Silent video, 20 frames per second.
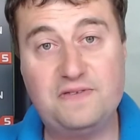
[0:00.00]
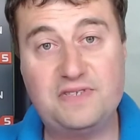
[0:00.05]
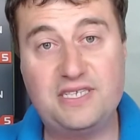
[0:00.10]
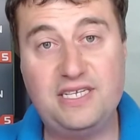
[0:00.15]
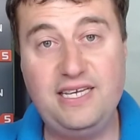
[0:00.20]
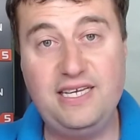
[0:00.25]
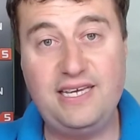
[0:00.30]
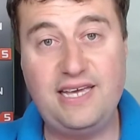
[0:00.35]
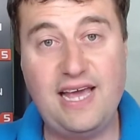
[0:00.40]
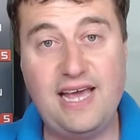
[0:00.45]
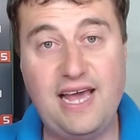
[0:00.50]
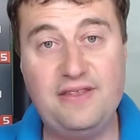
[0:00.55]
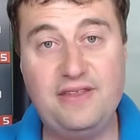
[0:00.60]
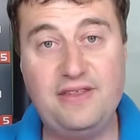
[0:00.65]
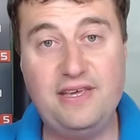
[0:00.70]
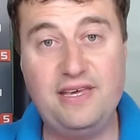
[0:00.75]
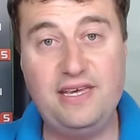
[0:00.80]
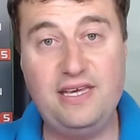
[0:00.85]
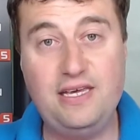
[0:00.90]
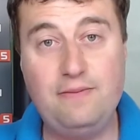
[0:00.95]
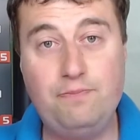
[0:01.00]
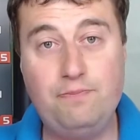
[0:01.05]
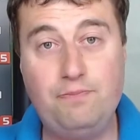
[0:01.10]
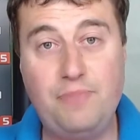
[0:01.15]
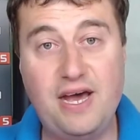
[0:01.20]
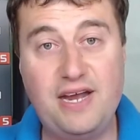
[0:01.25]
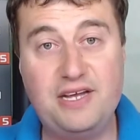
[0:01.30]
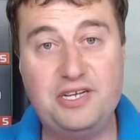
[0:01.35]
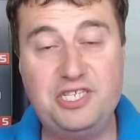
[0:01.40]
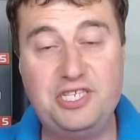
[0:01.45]
get the
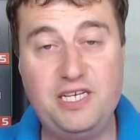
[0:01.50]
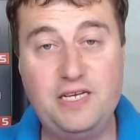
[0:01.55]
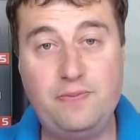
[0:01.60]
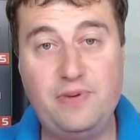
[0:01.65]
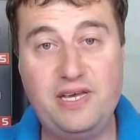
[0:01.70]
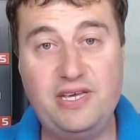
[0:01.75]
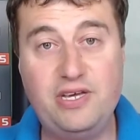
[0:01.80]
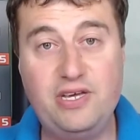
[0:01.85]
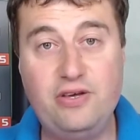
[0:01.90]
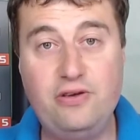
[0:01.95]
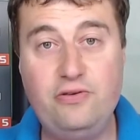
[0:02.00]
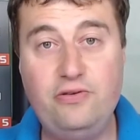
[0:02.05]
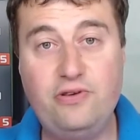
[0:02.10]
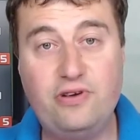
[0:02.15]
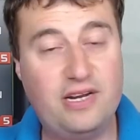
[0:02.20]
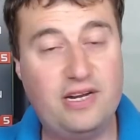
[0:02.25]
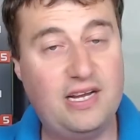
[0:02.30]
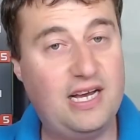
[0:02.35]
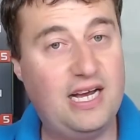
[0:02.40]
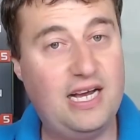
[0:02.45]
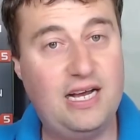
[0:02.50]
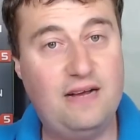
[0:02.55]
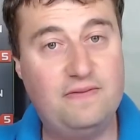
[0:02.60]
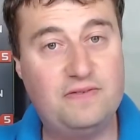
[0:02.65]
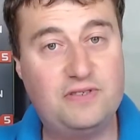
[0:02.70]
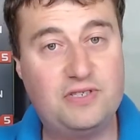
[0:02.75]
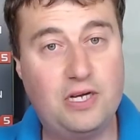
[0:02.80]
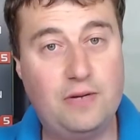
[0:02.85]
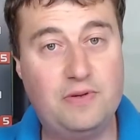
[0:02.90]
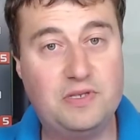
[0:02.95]
better GPU, you're going to have
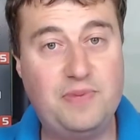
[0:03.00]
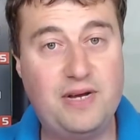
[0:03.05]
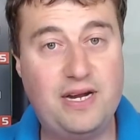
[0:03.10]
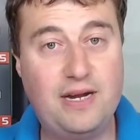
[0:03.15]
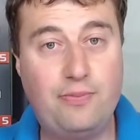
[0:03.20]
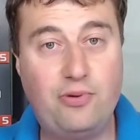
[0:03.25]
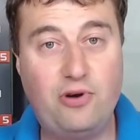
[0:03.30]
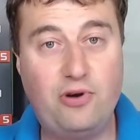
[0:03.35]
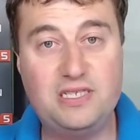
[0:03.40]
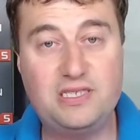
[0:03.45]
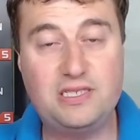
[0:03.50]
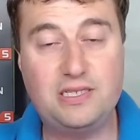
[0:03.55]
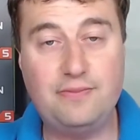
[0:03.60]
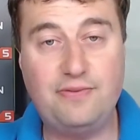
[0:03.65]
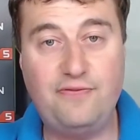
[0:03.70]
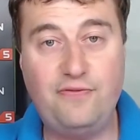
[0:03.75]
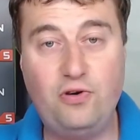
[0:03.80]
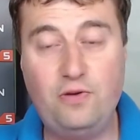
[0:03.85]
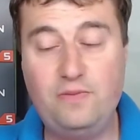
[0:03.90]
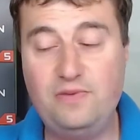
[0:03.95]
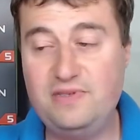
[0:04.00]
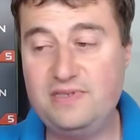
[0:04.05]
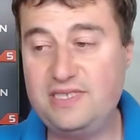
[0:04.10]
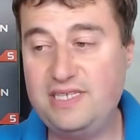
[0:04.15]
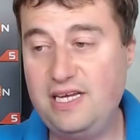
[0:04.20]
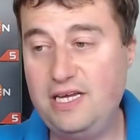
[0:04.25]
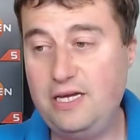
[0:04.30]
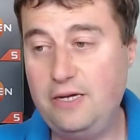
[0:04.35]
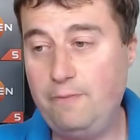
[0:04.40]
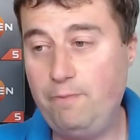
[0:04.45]
so much better price to performance
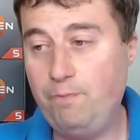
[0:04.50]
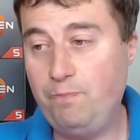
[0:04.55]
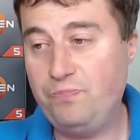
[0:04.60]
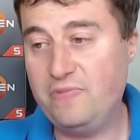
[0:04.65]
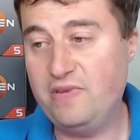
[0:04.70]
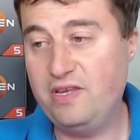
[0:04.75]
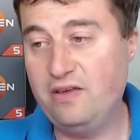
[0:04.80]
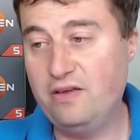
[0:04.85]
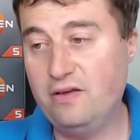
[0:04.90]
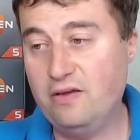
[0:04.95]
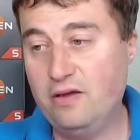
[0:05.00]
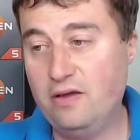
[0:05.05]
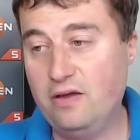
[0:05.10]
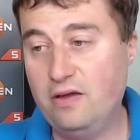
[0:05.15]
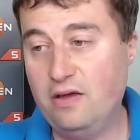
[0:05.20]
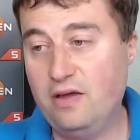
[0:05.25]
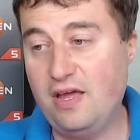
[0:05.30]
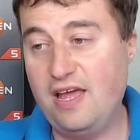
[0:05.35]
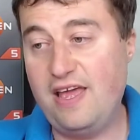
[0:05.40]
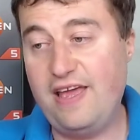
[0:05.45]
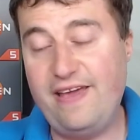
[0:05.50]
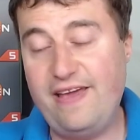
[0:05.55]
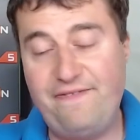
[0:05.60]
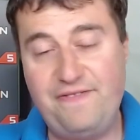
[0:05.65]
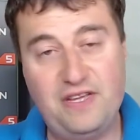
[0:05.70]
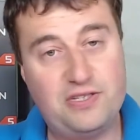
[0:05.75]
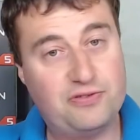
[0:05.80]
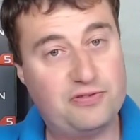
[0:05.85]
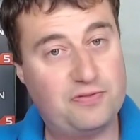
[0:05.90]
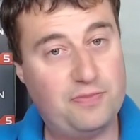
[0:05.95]
here. If this
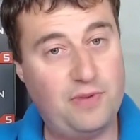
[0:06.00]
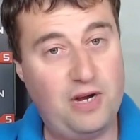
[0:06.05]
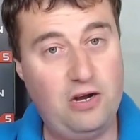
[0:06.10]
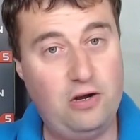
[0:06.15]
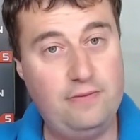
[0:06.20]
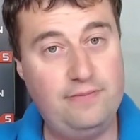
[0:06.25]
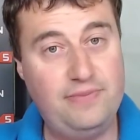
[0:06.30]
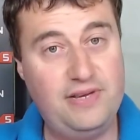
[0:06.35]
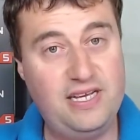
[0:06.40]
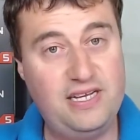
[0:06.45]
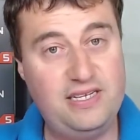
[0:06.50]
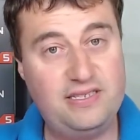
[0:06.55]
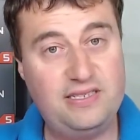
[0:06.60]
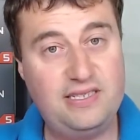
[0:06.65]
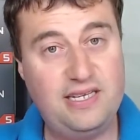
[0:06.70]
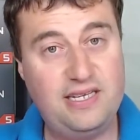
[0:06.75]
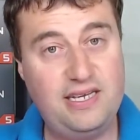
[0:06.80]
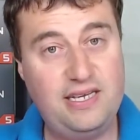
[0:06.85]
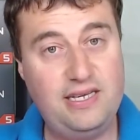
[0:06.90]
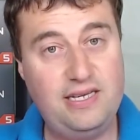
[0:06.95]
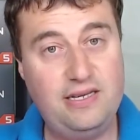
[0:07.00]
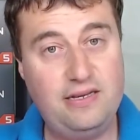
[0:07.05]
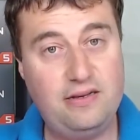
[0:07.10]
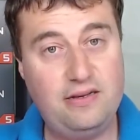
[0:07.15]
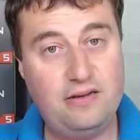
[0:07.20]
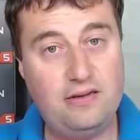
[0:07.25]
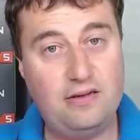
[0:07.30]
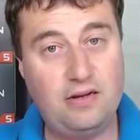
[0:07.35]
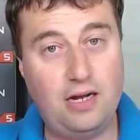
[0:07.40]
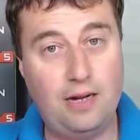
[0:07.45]
was my own PC,
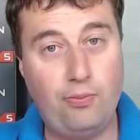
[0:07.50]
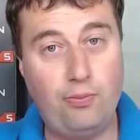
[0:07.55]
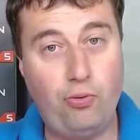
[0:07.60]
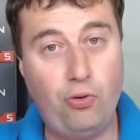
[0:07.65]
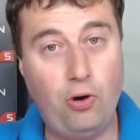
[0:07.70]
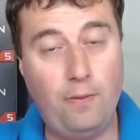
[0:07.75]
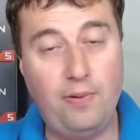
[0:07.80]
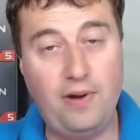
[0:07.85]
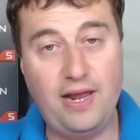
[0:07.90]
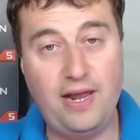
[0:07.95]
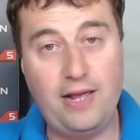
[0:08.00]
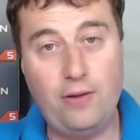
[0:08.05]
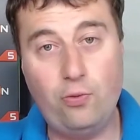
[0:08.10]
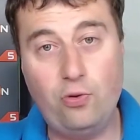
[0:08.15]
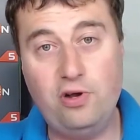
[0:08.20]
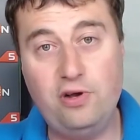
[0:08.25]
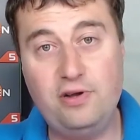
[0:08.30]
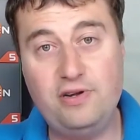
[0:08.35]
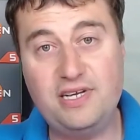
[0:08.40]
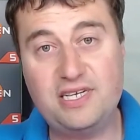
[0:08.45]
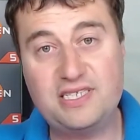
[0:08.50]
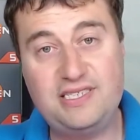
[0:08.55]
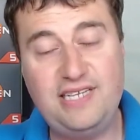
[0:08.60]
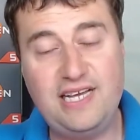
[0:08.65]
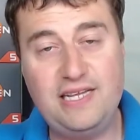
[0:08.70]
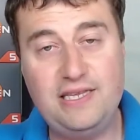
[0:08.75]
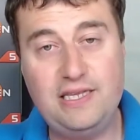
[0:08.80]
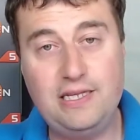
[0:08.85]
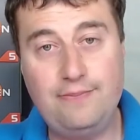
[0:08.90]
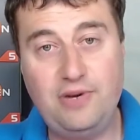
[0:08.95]
I probably would
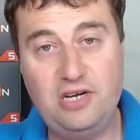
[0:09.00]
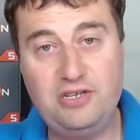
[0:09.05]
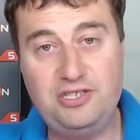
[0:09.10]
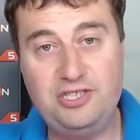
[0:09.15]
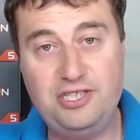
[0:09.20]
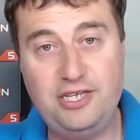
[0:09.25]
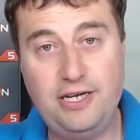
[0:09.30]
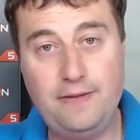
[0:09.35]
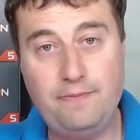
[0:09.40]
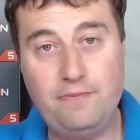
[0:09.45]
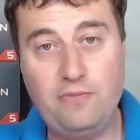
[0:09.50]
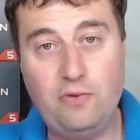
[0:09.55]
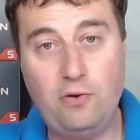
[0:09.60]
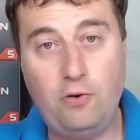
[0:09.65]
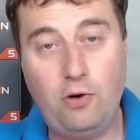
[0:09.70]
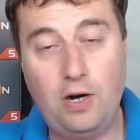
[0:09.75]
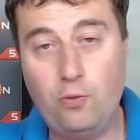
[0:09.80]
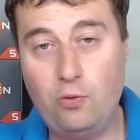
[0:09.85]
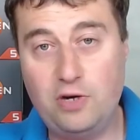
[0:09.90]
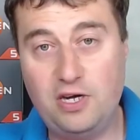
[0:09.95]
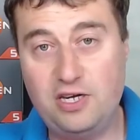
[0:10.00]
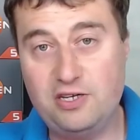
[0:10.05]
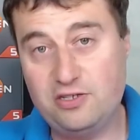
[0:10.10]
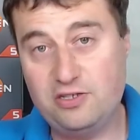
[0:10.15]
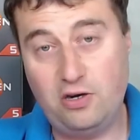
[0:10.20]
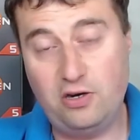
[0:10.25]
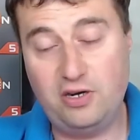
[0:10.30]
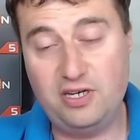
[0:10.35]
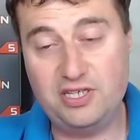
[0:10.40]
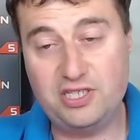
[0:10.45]
extend the budget, or
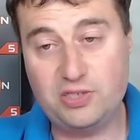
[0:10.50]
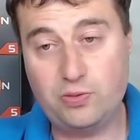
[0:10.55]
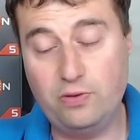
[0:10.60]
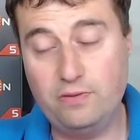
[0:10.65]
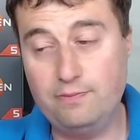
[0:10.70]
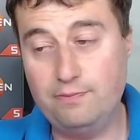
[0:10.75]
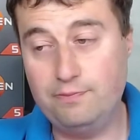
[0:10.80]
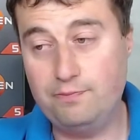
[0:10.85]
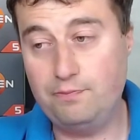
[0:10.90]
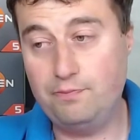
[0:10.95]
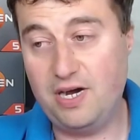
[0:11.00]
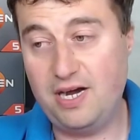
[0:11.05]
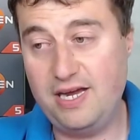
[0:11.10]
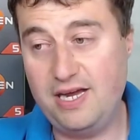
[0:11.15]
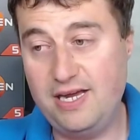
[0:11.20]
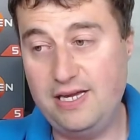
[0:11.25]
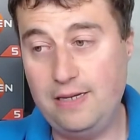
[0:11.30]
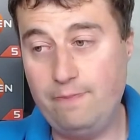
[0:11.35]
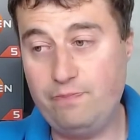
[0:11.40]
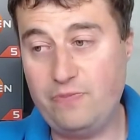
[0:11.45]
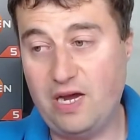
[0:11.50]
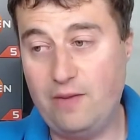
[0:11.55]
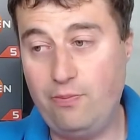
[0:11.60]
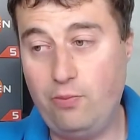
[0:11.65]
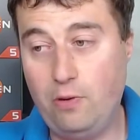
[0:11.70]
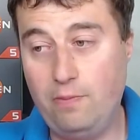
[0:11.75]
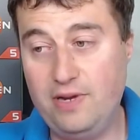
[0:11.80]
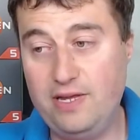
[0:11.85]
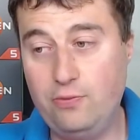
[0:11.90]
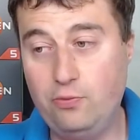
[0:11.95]
I just wouldn't buy it. I
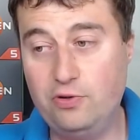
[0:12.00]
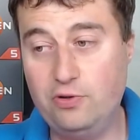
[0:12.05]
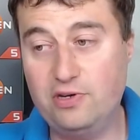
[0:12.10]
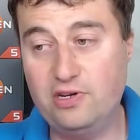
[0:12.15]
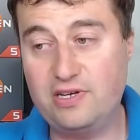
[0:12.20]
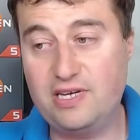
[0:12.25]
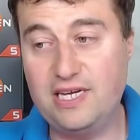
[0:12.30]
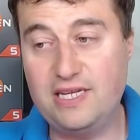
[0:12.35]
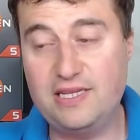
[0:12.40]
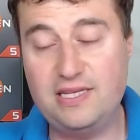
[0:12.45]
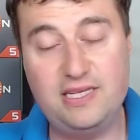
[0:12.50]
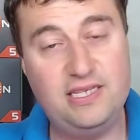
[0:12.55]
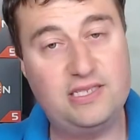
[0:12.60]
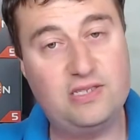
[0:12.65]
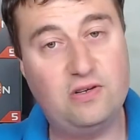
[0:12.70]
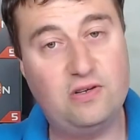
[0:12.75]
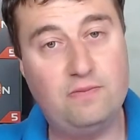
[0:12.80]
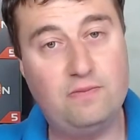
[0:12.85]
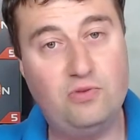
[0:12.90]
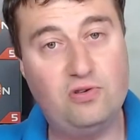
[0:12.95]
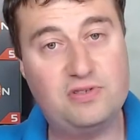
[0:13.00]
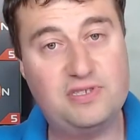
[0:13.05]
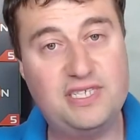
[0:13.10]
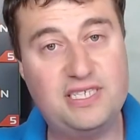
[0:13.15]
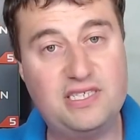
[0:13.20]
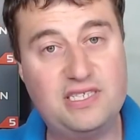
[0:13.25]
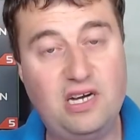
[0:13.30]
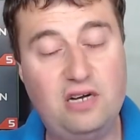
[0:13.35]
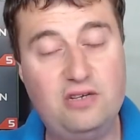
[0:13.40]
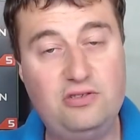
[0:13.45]
probably would look at the sort of more
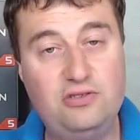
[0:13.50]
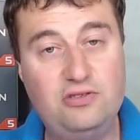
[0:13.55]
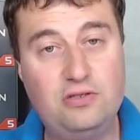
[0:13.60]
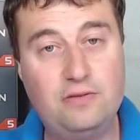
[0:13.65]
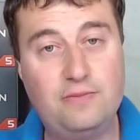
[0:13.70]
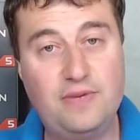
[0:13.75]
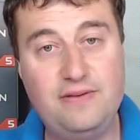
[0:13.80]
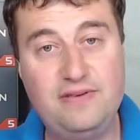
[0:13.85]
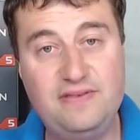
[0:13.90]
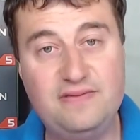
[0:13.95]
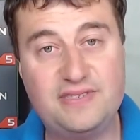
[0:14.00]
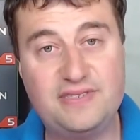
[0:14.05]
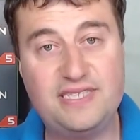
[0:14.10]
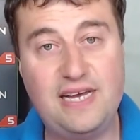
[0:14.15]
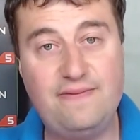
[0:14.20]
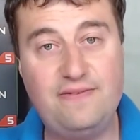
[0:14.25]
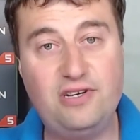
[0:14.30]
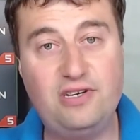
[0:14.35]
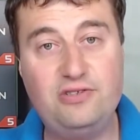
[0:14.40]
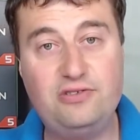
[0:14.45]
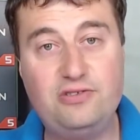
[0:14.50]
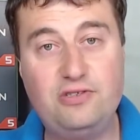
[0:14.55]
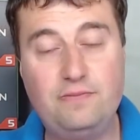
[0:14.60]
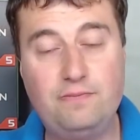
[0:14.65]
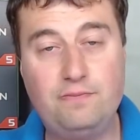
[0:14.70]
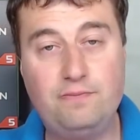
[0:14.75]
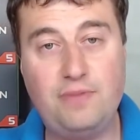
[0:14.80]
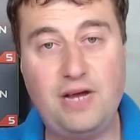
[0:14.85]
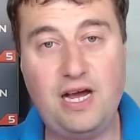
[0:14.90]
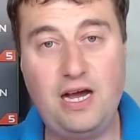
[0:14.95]
600 or maybe even
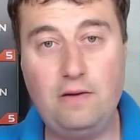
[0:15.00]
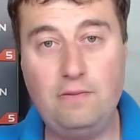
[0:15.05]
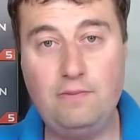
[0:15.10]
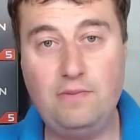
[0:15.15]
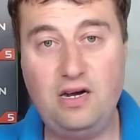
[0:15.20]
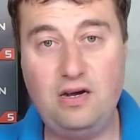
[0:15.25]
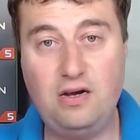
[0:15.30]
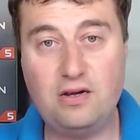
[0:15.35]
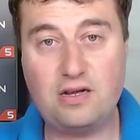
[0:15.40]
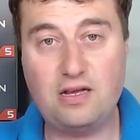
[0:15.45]
£700 mark,